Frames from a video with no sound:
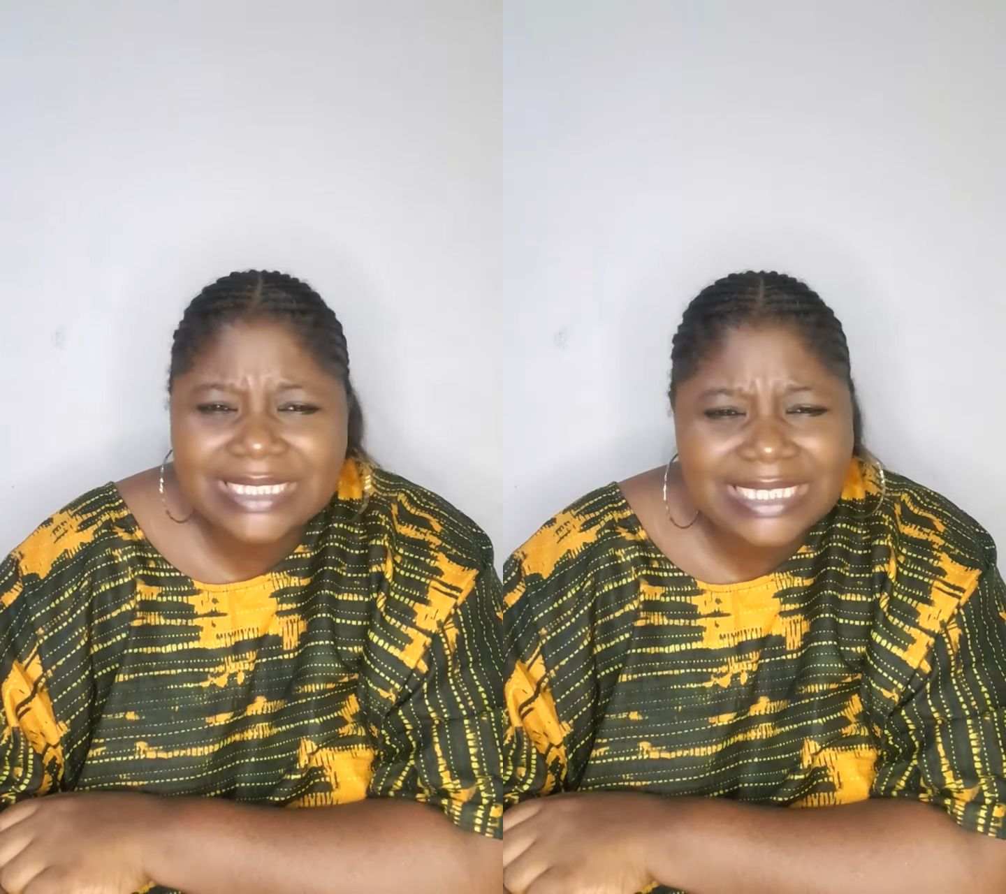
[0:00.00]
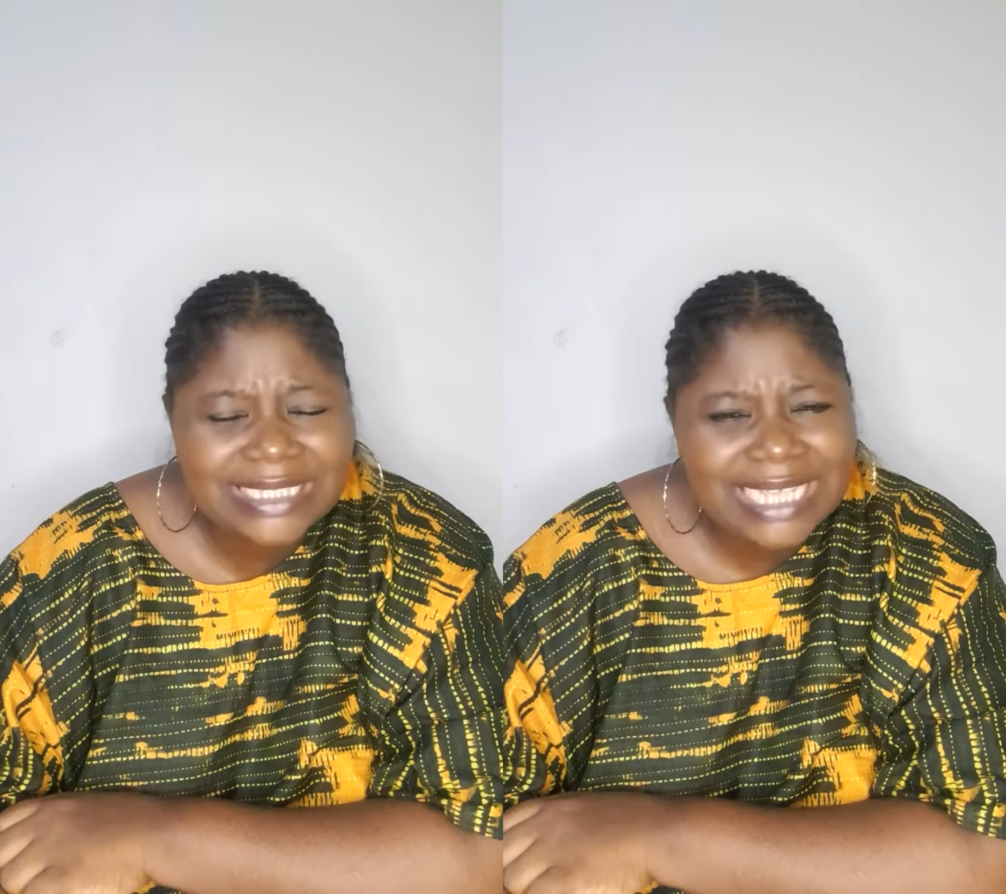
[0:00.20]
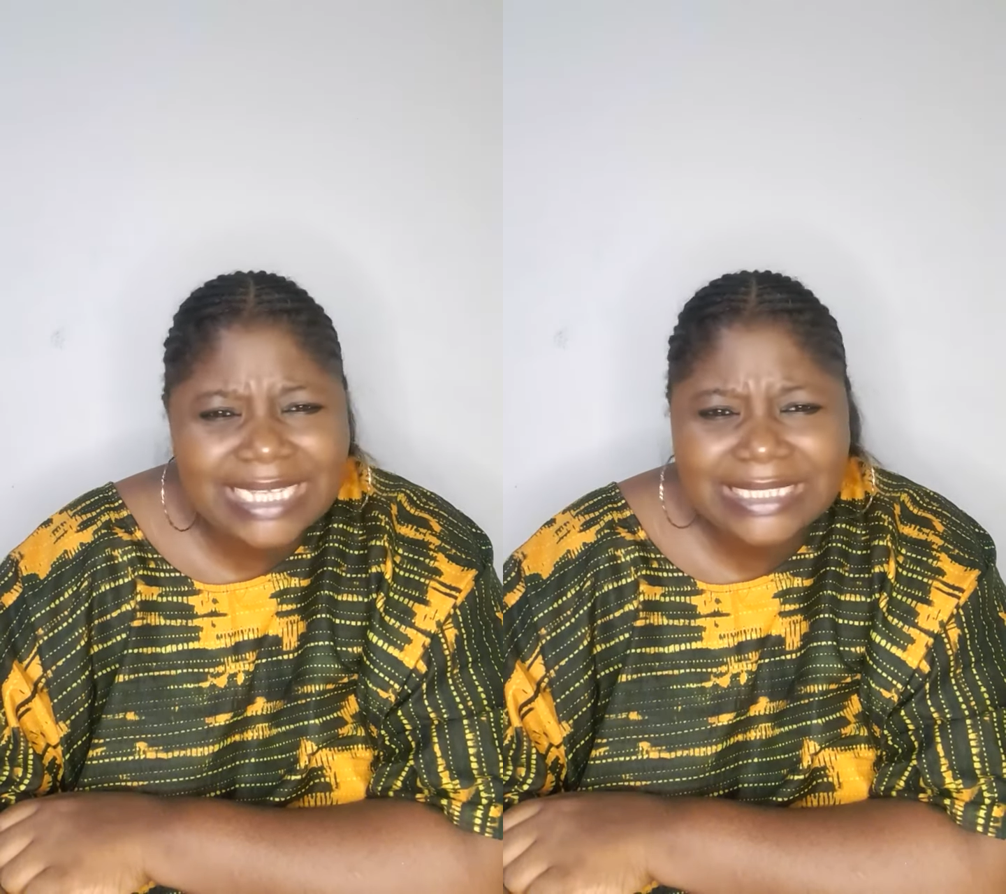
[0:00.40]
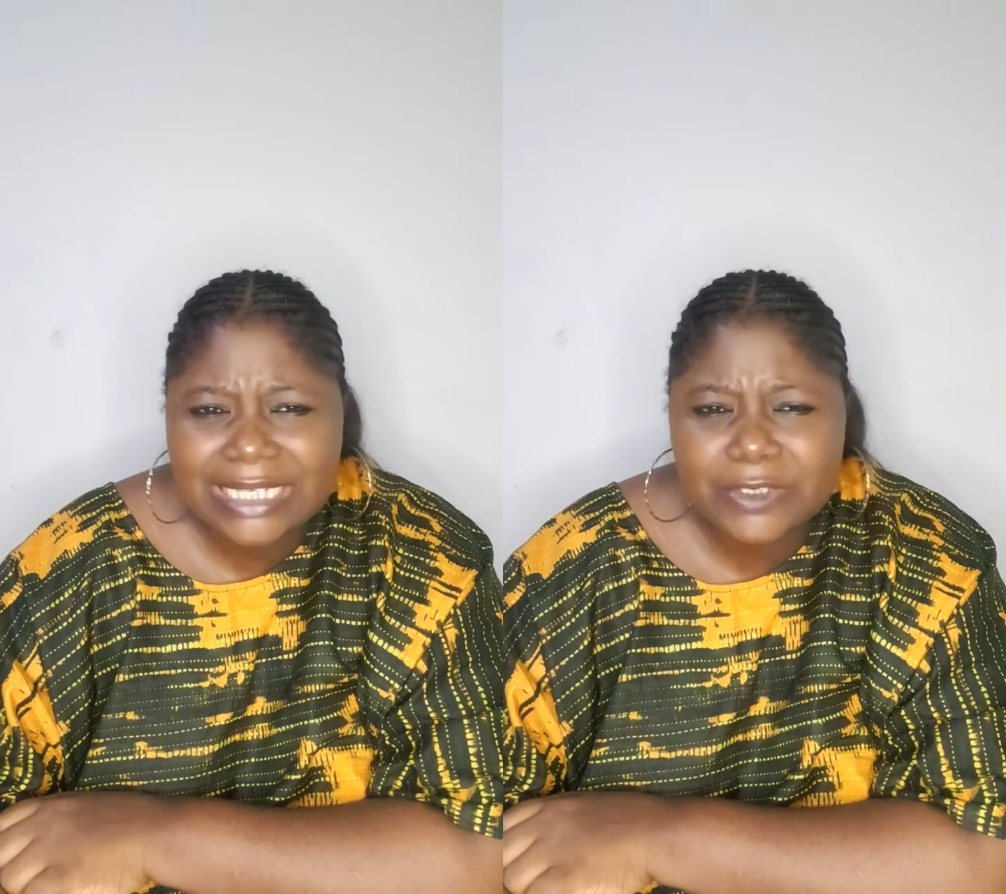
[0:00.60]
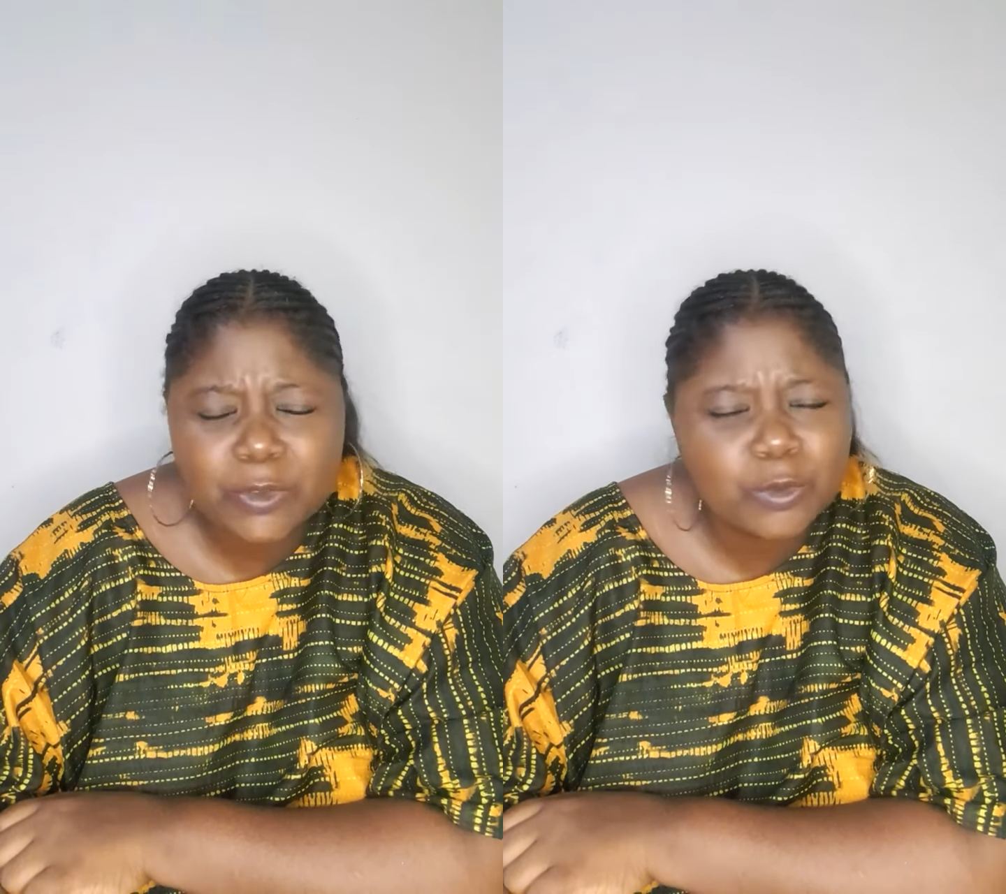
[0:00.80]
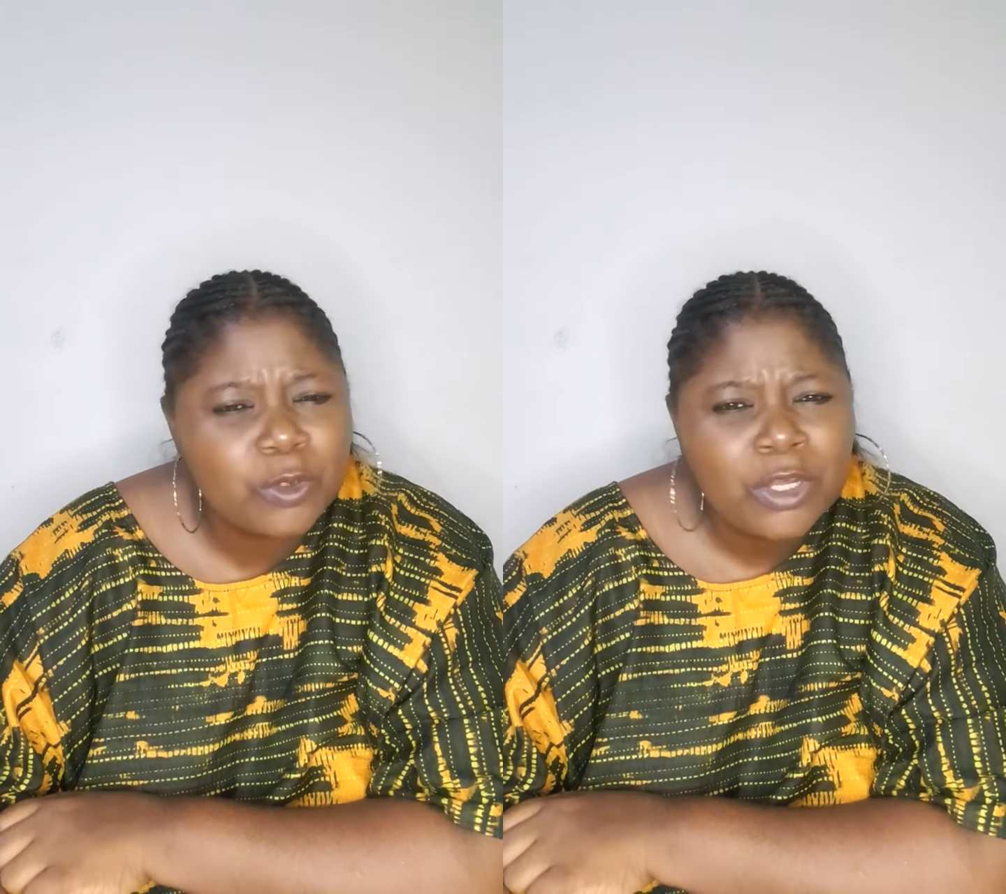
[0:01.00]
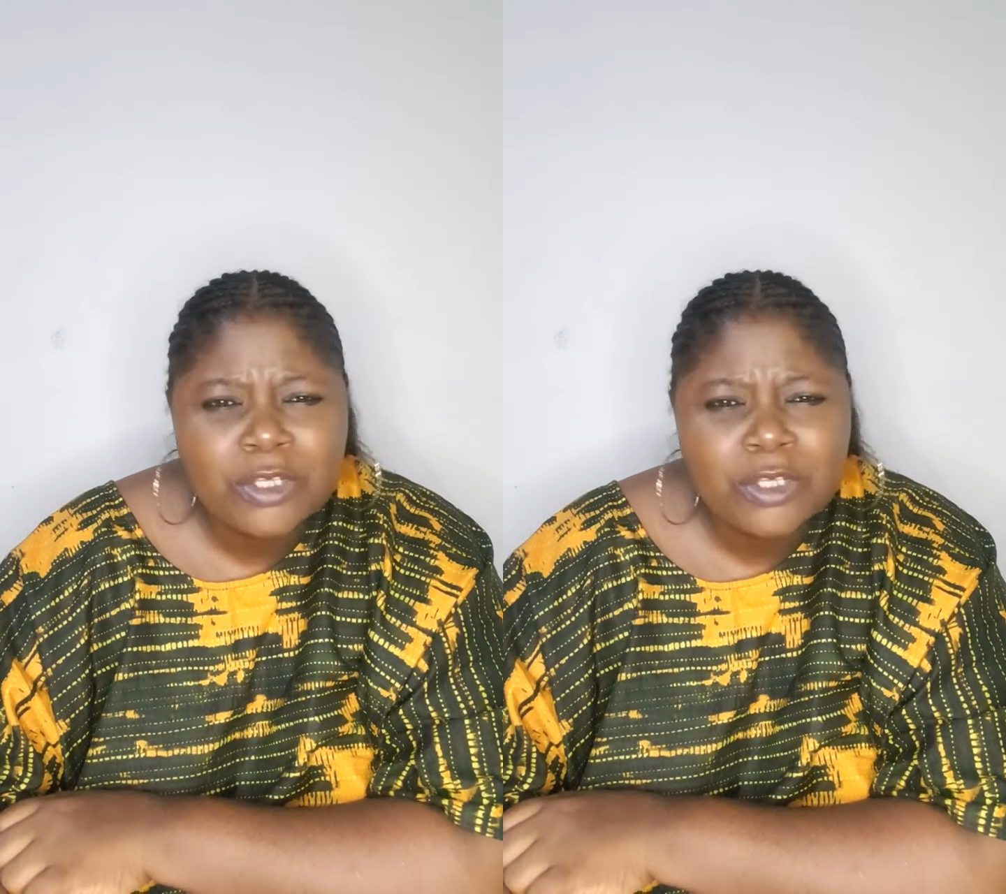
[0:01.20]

decided to